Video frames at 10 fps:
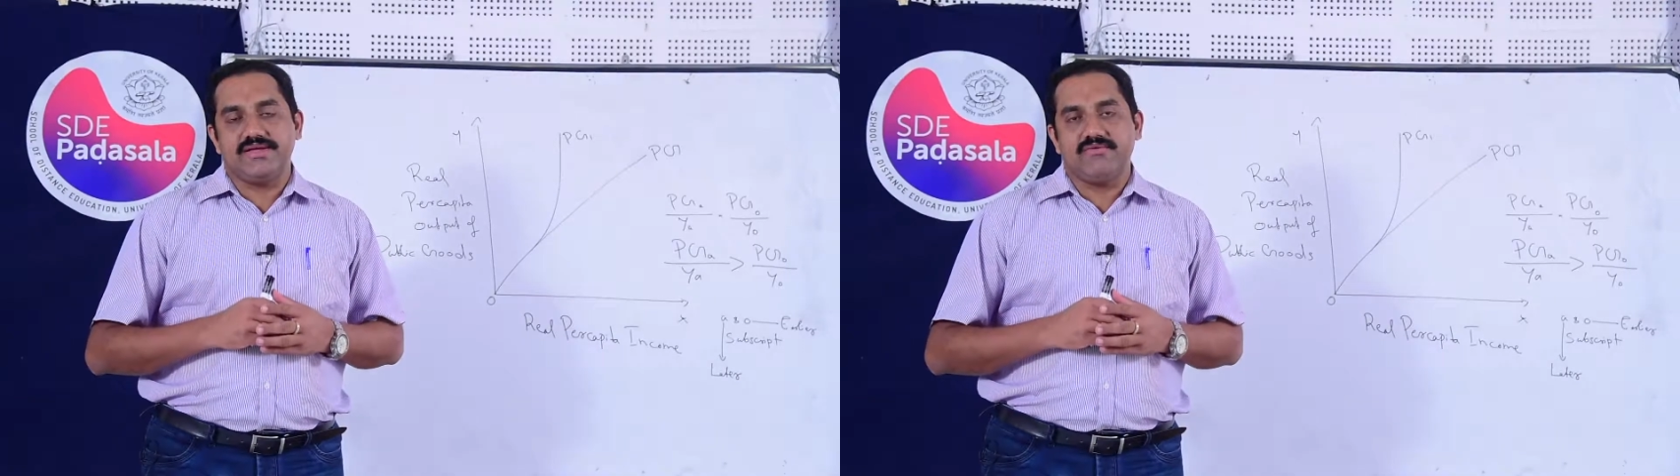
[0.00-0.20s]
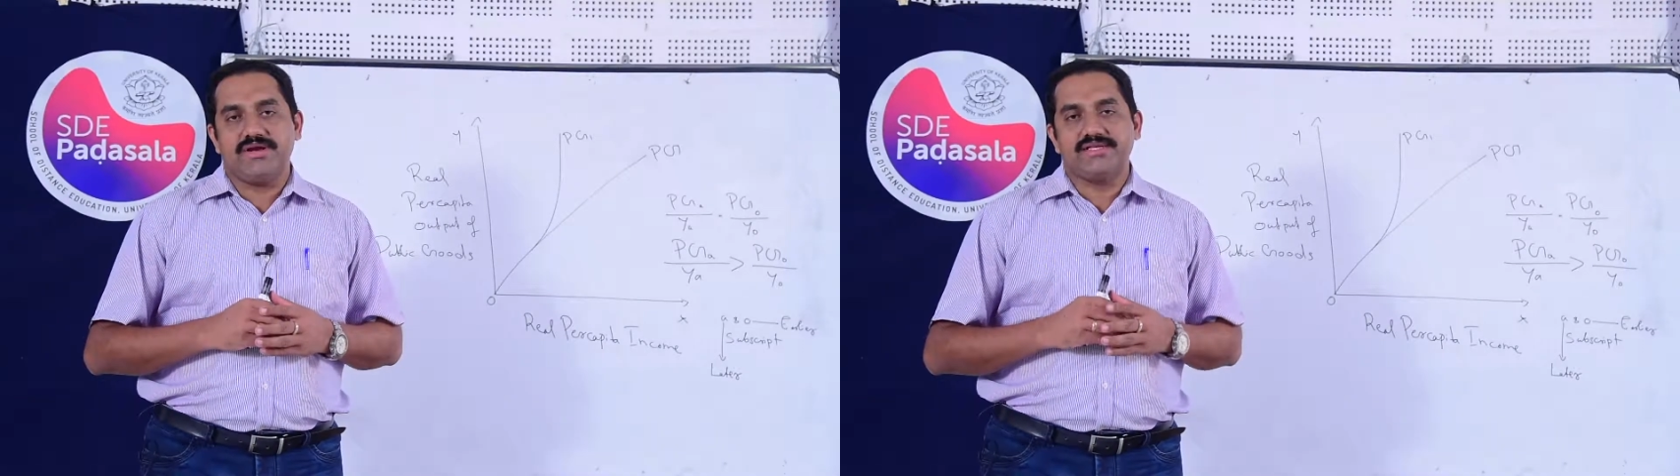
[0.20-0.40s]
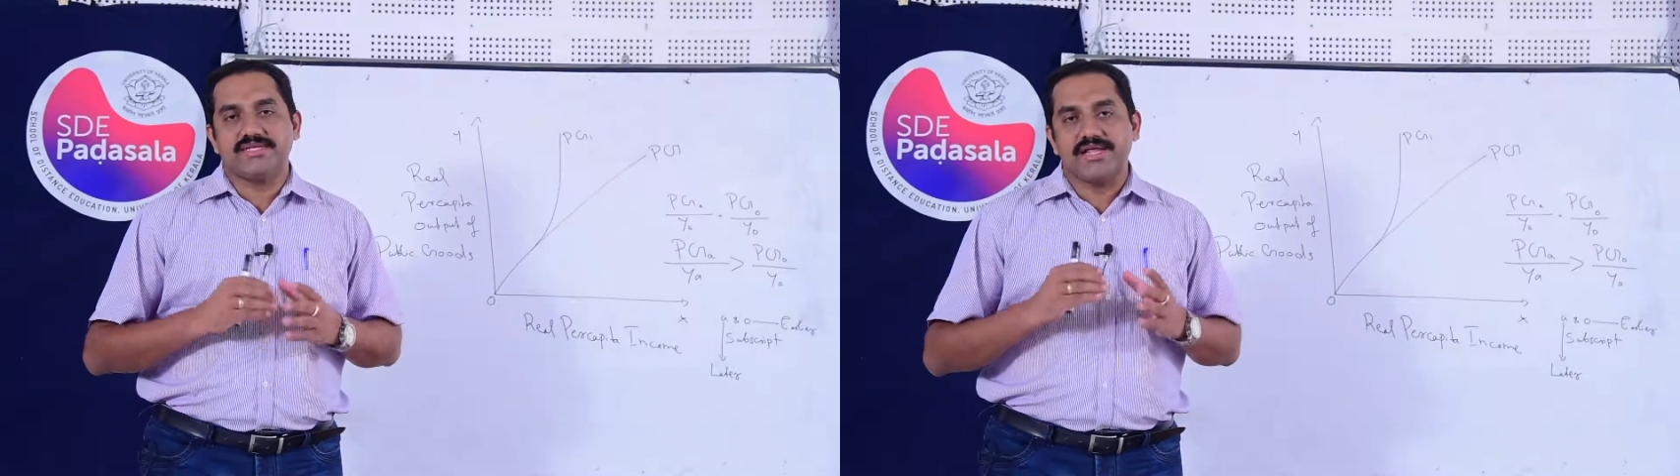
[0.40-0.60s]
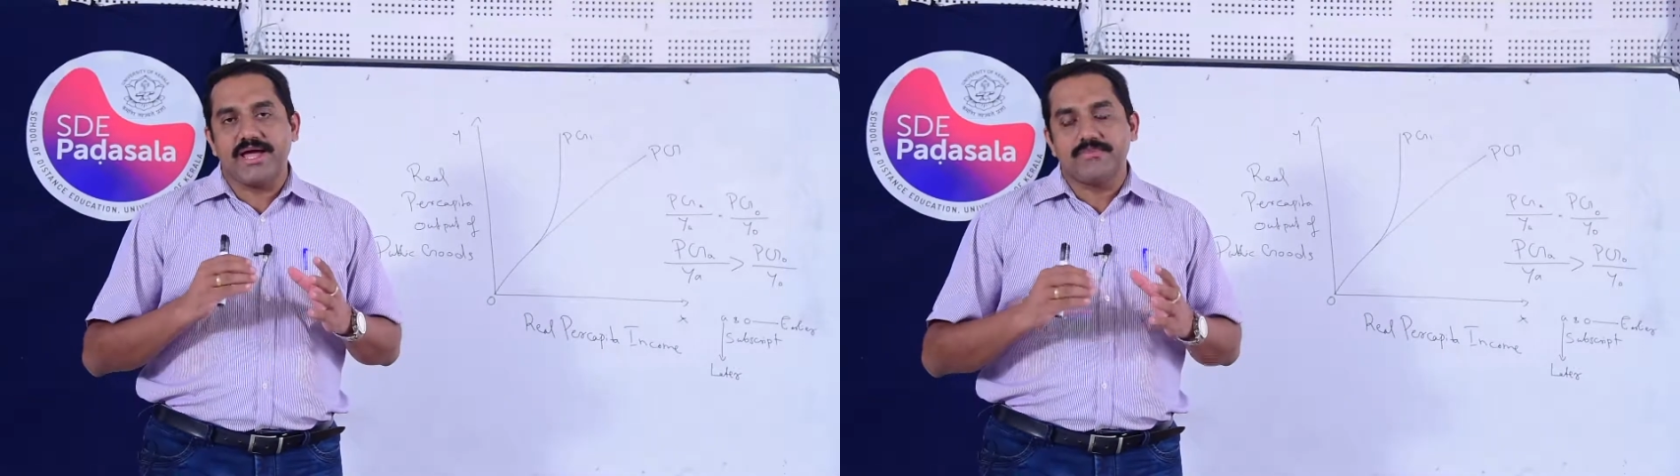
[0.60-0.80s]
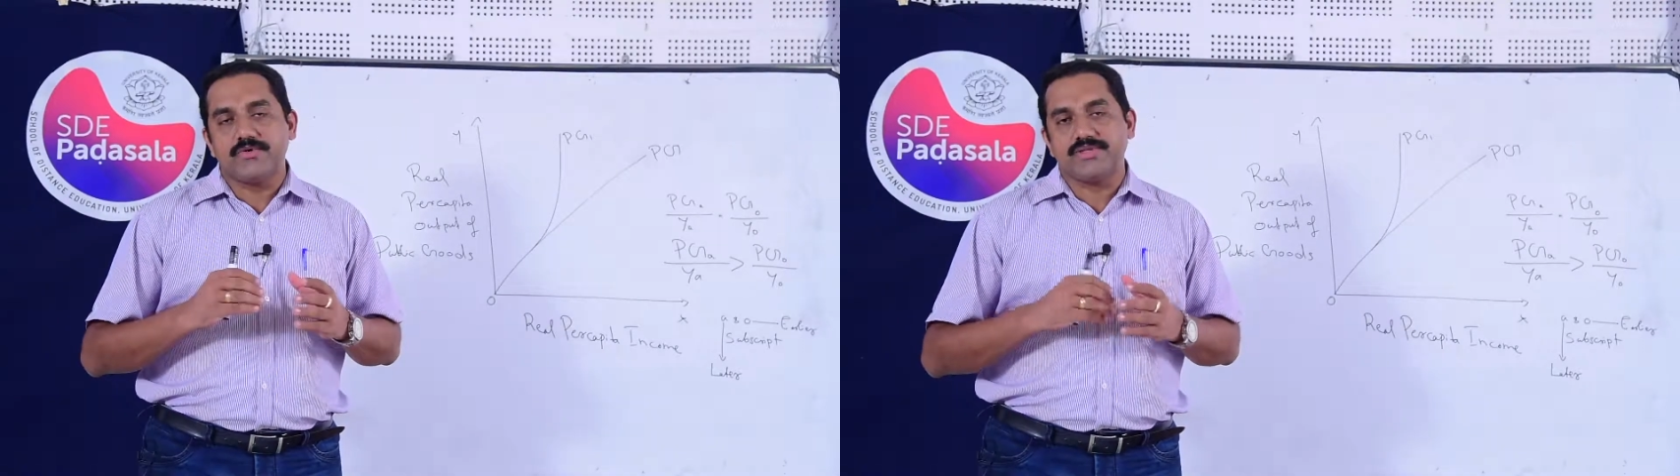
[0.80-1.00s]
What is that
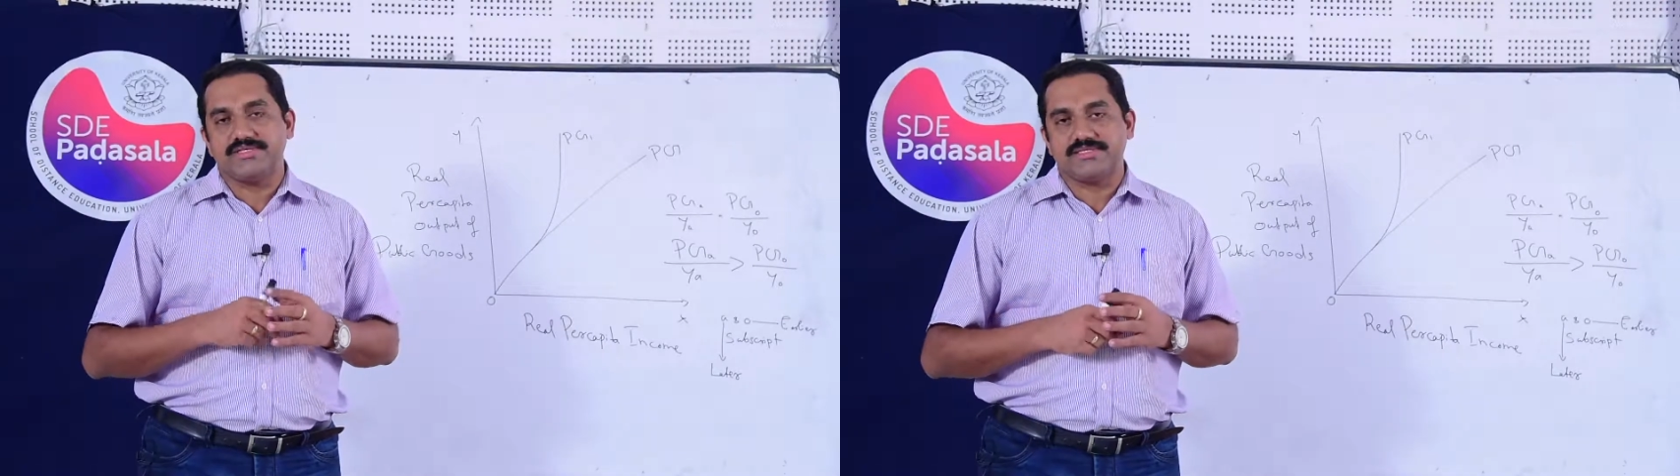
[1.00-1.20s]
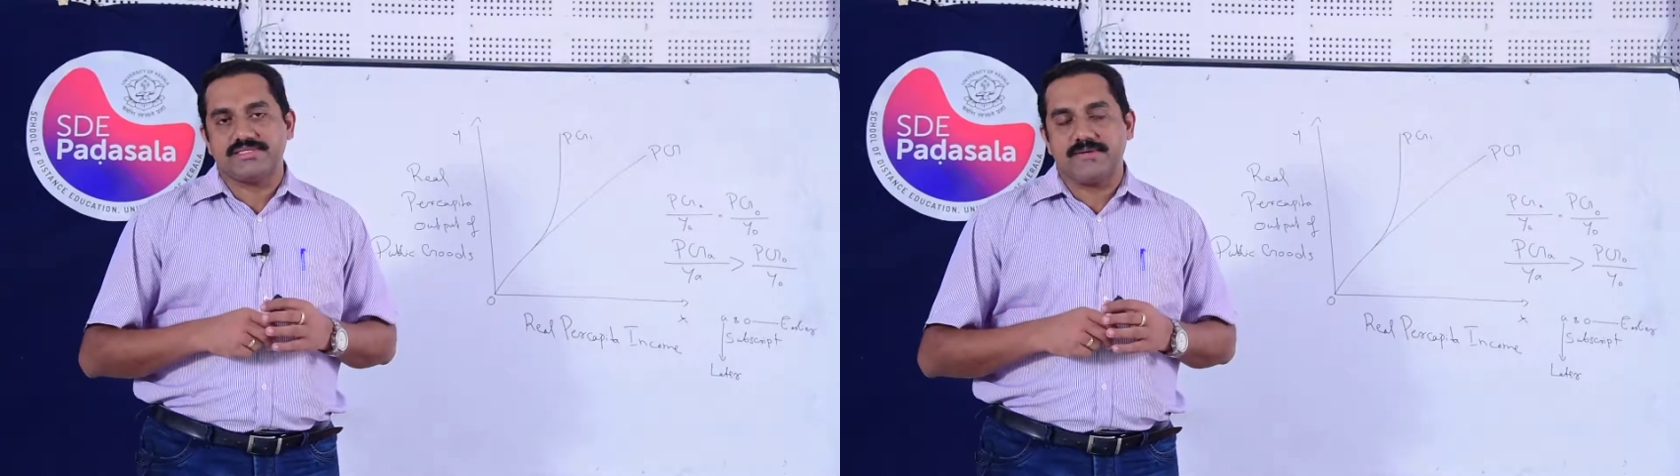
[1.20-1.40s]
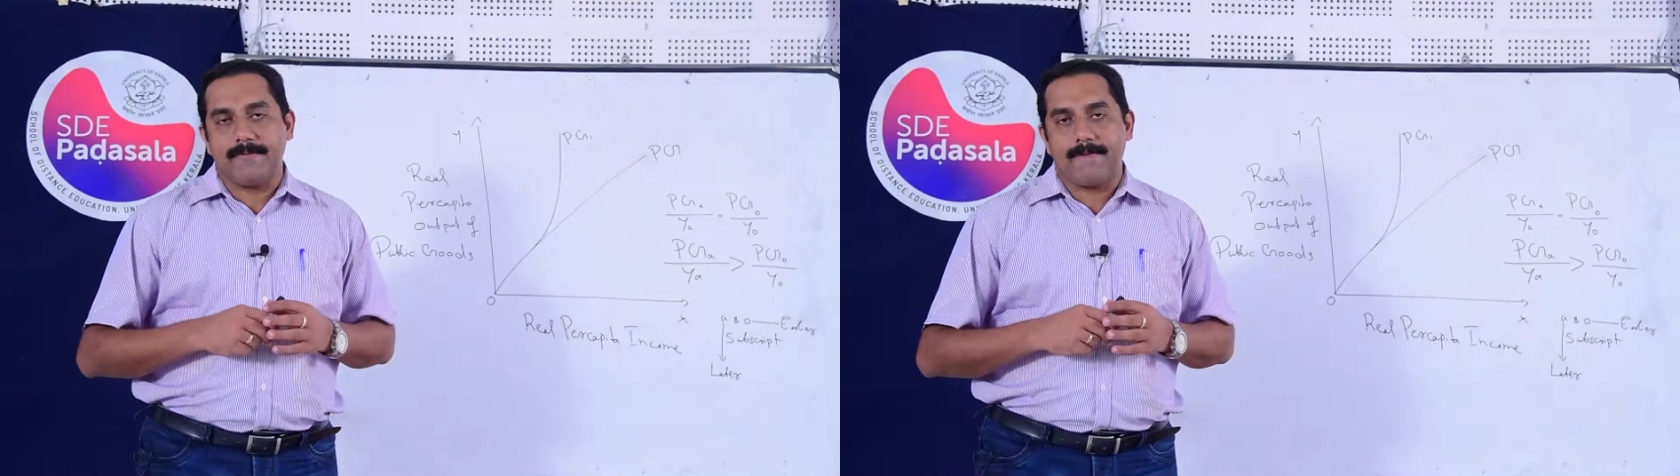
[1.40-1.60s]
hypothesis?